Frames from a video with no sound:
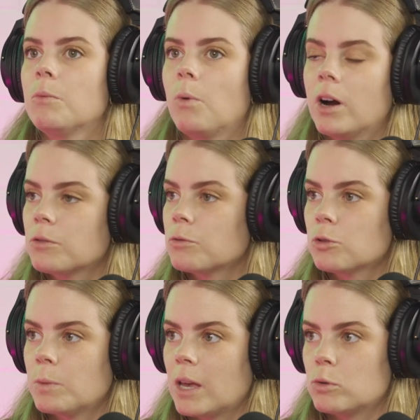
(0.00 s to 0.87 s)
One,
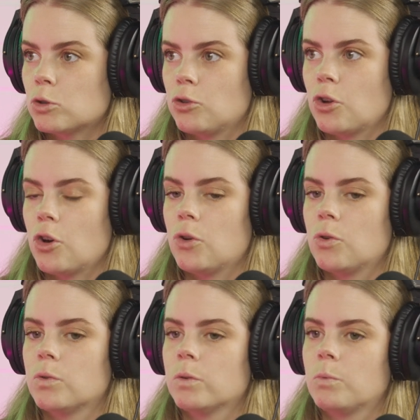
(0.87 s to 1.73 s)
to be able to
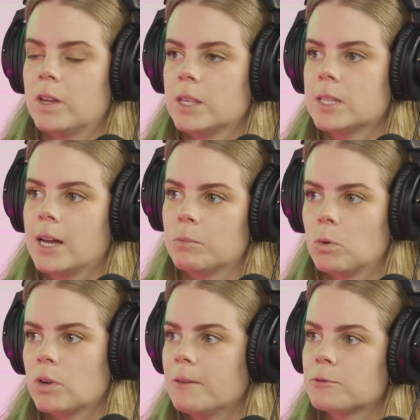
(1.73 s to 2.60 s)
know when is the
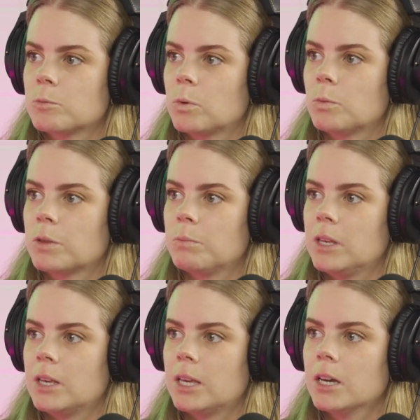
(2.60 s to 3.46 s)
animal comfortable with
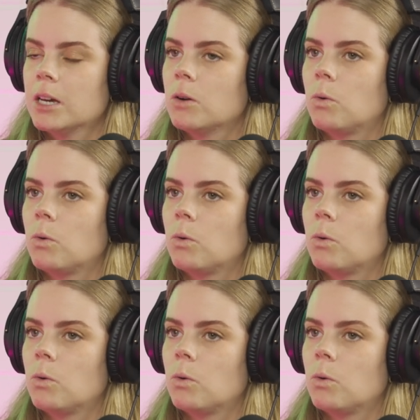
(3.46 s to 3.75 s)
me here,